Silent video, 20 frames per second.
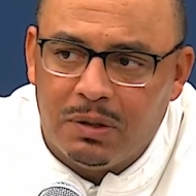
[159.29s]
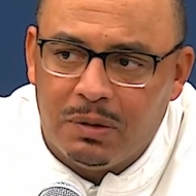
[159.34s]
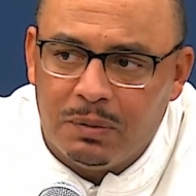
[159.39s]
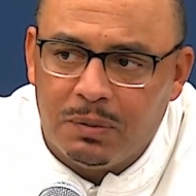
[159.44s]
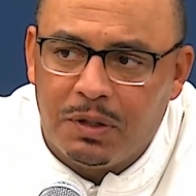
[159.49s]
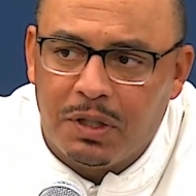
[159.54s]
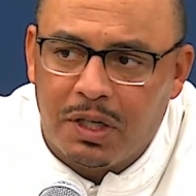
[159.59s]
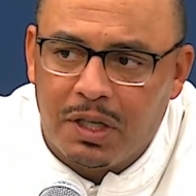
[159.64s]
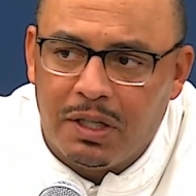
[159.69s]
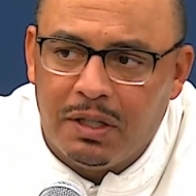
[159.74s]

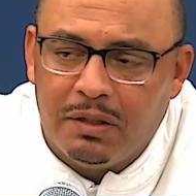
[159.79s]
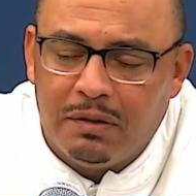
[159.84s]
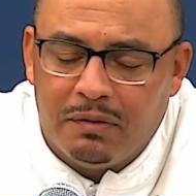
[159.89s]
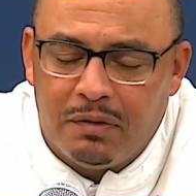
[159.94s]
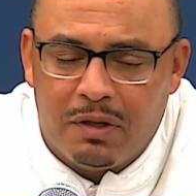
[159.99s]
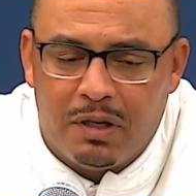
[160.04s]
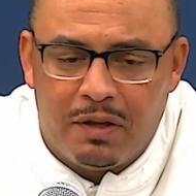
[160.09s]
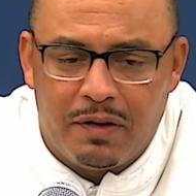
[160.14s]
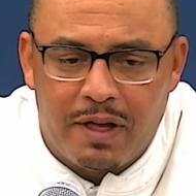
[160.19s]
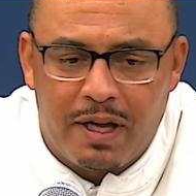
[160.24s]
okay?
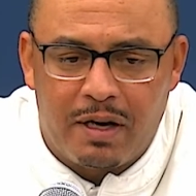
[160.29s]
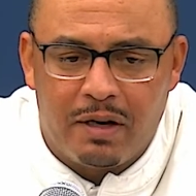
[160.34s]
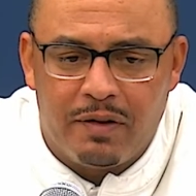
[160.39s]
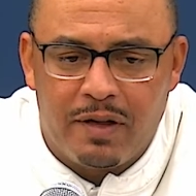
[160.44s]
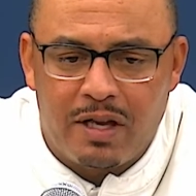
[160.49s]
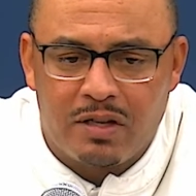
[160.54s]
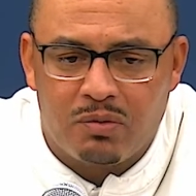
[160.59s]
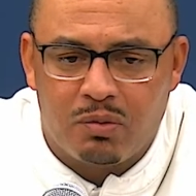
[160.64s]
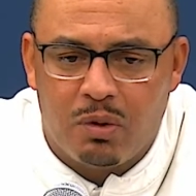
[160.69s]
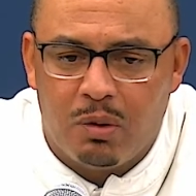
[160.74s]

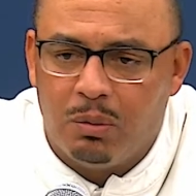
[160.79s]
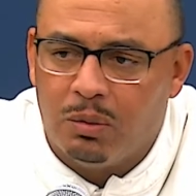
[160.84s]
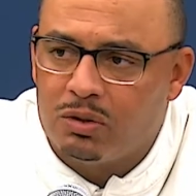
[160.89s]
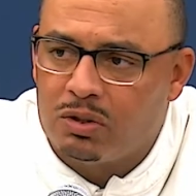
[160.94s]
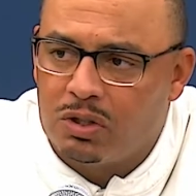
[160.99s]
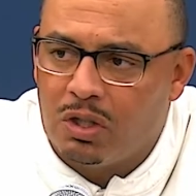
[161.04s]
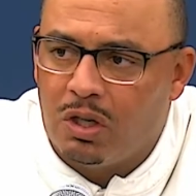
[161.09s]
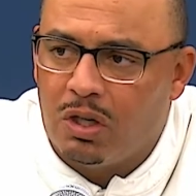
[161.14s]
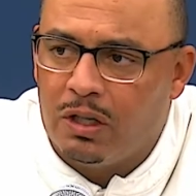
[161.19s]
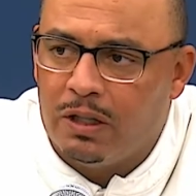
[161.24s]
That's where we'll
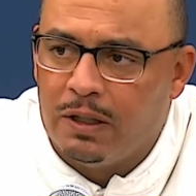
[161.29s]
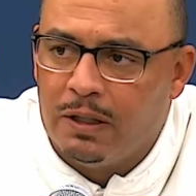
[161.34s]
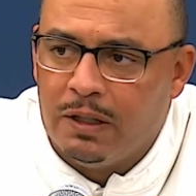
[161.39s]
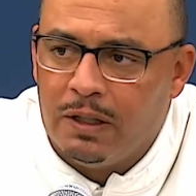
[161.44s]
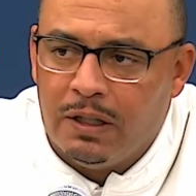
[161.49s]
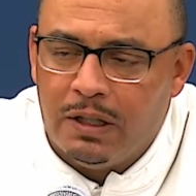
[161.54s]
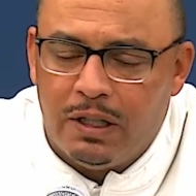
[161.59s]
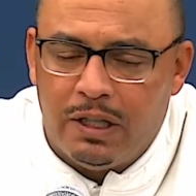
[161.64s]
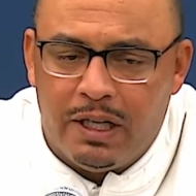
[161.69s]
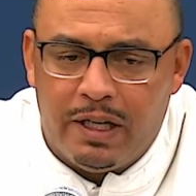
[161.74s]
start.
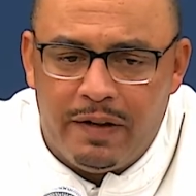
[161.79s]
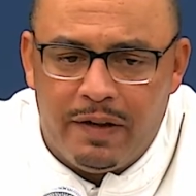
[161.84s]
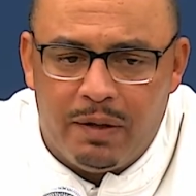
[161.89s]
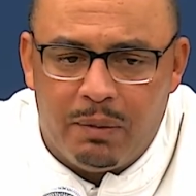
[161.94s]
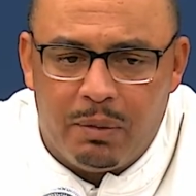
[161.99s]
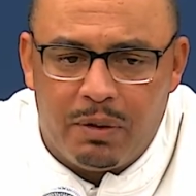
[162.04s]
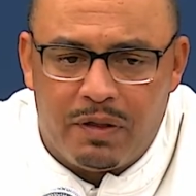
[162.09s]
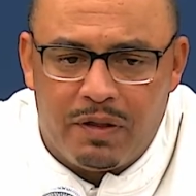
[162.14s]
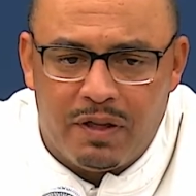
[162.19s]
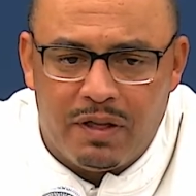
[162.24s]
And
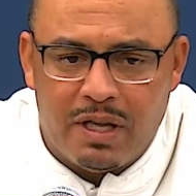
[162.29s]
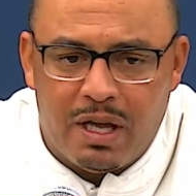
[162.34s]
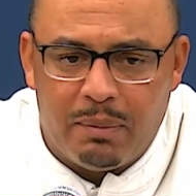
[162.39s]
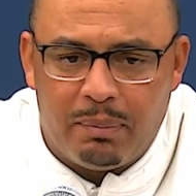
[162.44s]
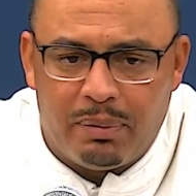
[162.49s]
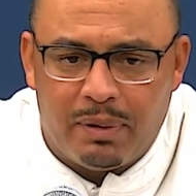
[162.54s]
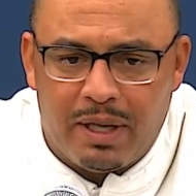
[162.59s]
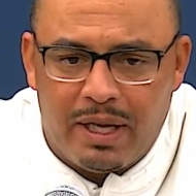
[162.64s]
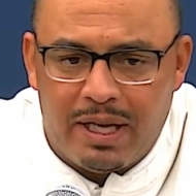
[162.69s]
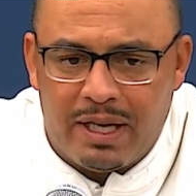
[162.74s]
then within
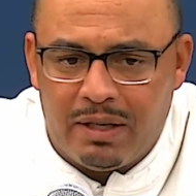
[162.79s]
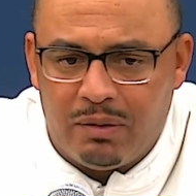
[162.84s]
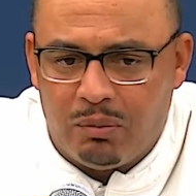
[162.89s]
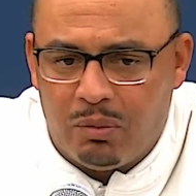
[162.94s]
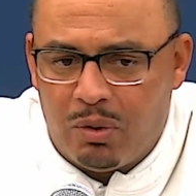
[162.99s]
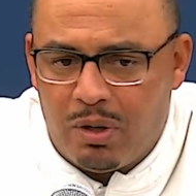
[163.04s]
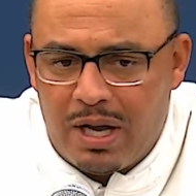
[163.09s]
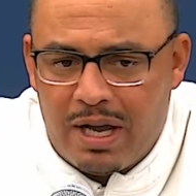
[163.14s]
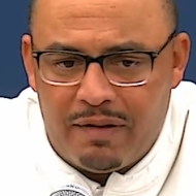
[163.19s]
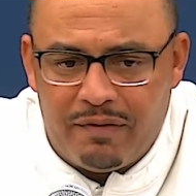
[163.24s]
that plan,
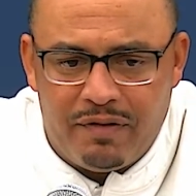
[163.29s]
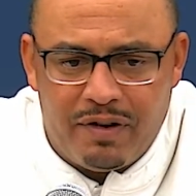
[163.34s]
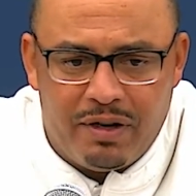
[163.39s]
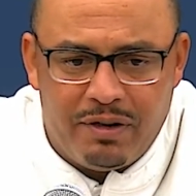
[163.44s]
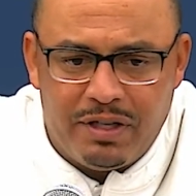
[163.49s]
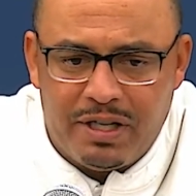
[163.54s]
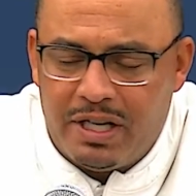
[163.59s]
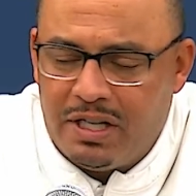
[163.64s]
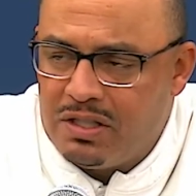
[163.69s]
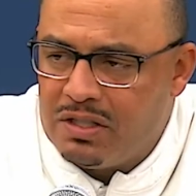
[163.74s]
we'll have
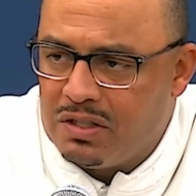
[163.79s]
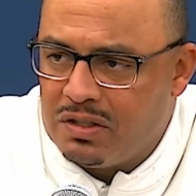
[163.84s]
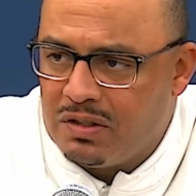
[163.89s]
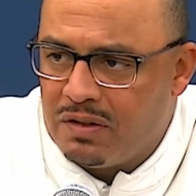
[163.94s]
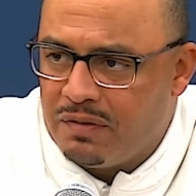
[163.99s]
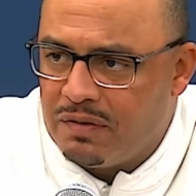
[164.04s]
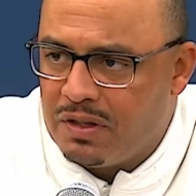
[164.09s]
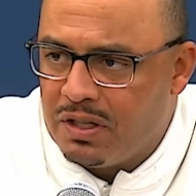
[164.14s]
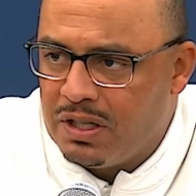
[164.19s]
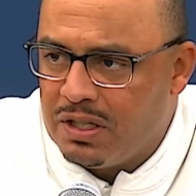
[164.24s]
variations
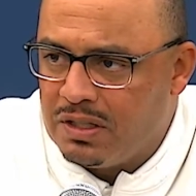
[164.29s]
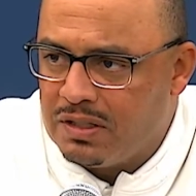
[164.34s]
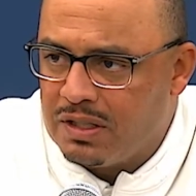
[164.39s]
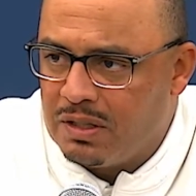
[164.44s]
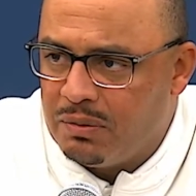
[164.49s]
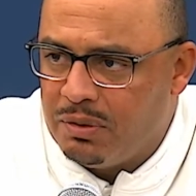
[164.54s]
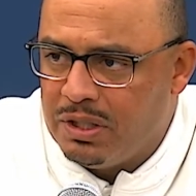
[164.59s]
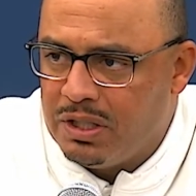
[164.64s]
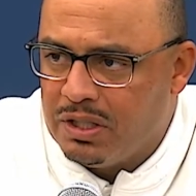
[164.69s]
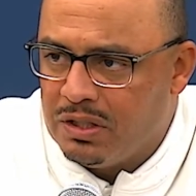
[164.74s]
of things
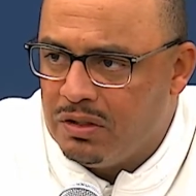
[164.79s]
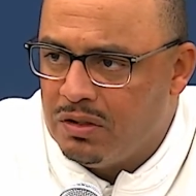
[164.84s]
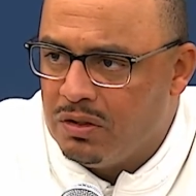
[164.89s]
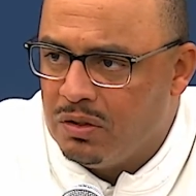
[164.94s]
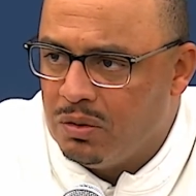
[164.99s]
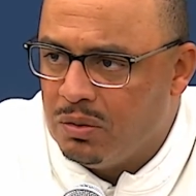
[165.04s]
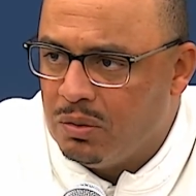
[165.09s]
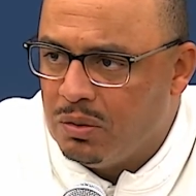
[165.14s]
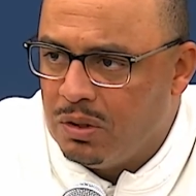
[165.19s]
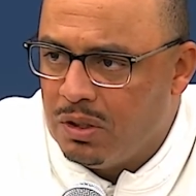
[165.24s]
that we can
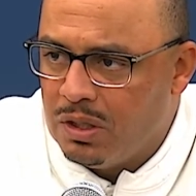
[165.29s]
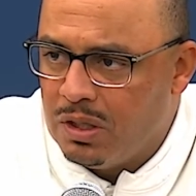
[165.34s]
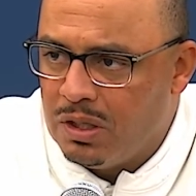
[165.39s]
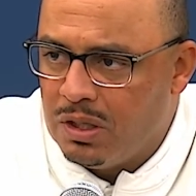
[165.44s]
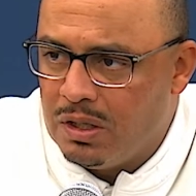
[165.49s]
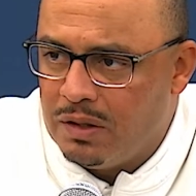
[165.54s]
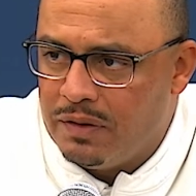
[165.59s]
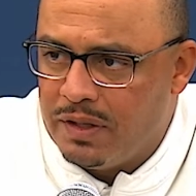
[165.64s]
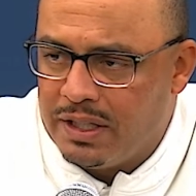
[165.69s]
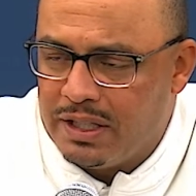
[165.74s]
do
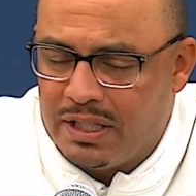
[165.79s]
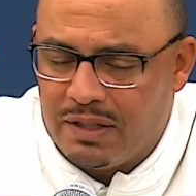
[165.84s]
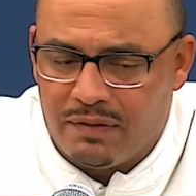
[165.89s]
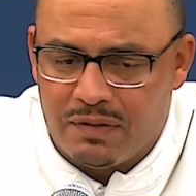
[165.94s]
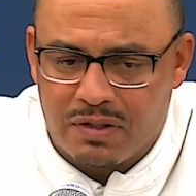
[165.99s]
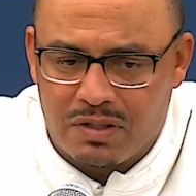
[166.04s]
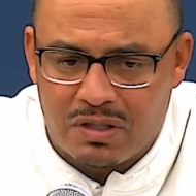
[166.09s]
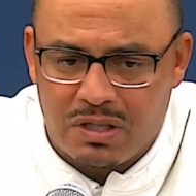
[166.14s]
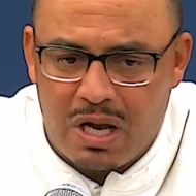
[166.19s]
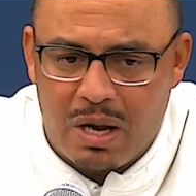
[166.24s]
that give
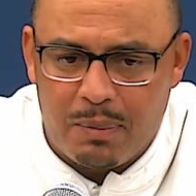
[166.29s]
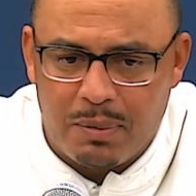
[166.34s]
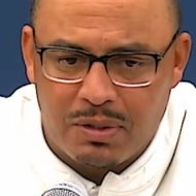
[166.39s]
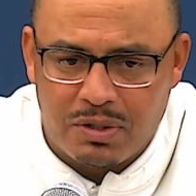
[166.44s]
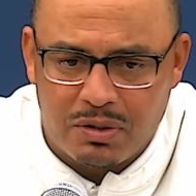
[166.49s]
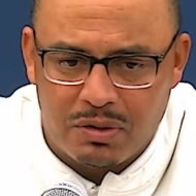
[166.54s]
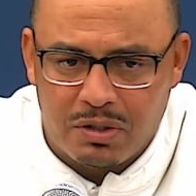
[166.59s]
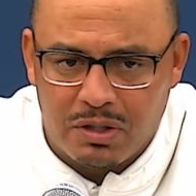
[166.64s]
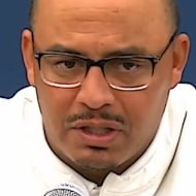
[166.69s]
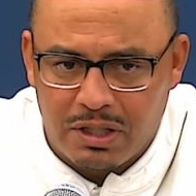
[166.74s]
us an
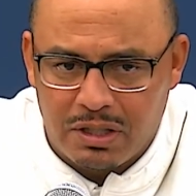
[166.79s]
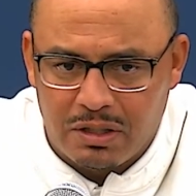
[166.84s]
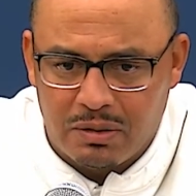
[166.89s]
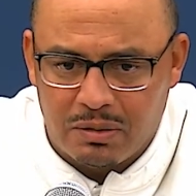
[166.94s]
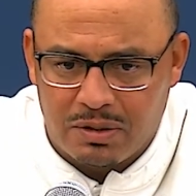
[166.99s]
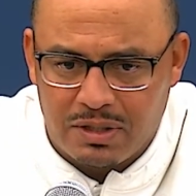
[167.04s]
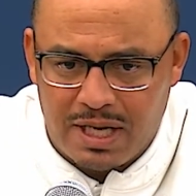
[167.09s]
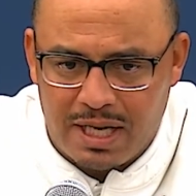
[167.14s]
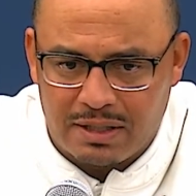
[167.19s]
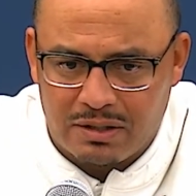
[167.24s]
opportunity to
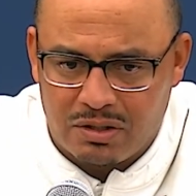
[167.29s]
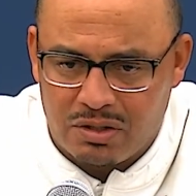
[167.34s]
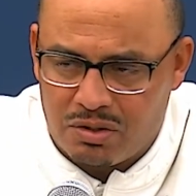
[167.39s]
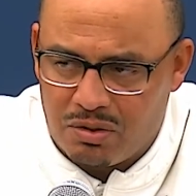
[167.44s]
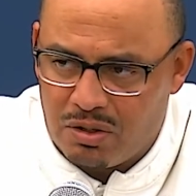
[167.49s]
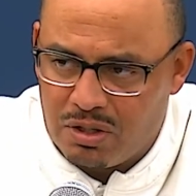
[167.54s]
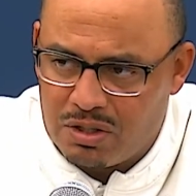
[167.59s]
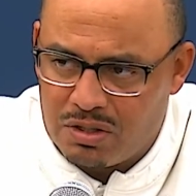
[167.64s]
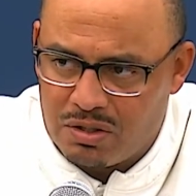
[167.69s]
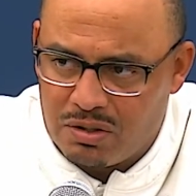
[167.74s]
attack the
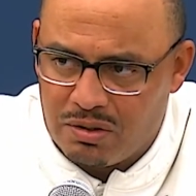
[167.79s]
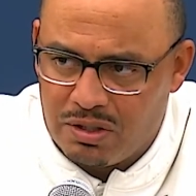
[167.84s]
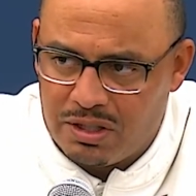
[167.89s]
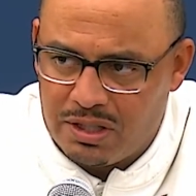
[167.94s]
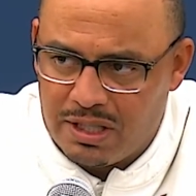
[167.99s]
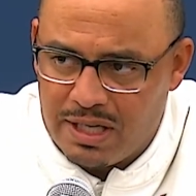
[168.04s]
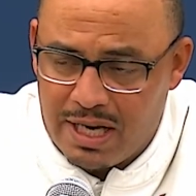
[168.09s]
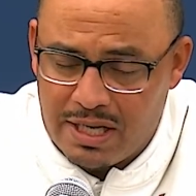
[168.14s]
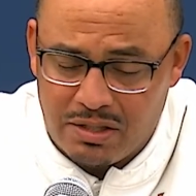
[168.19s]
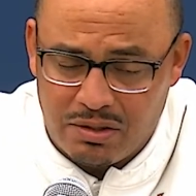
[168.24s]
structure. And
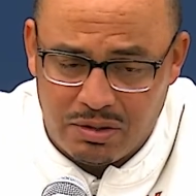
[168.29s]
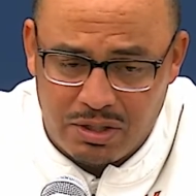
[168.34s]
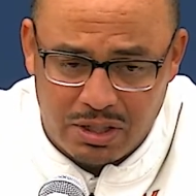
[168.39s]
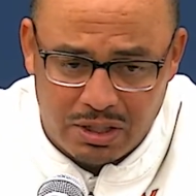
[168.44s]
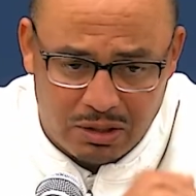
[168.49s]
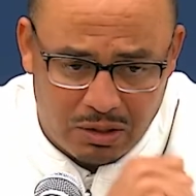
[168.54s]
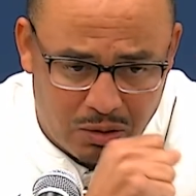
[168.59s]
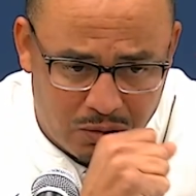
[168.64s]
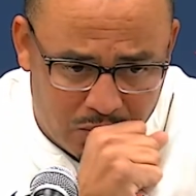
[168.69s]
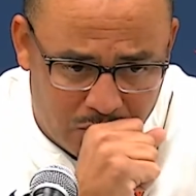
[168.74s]
then as you
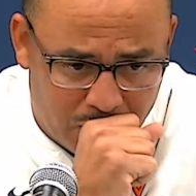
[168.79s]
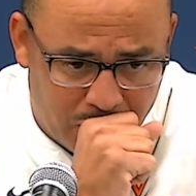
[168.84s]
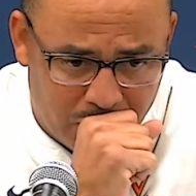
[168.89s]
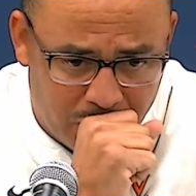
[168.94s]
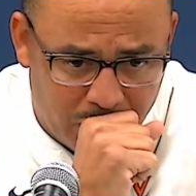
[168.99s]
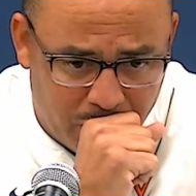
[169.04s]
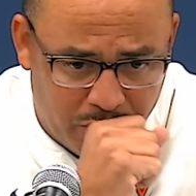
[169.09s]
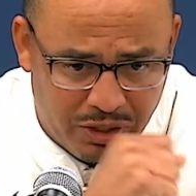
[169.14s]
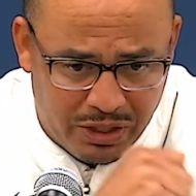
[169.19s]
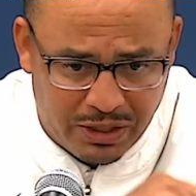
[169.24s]
get closer to
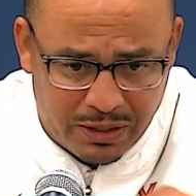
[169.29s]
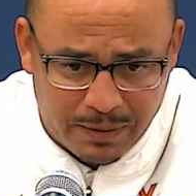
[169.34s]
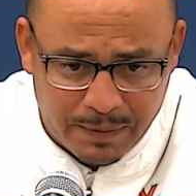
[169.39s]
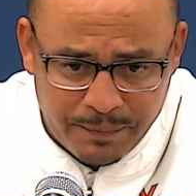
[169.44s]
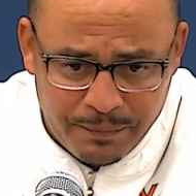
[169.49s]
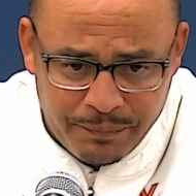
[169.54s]
the week,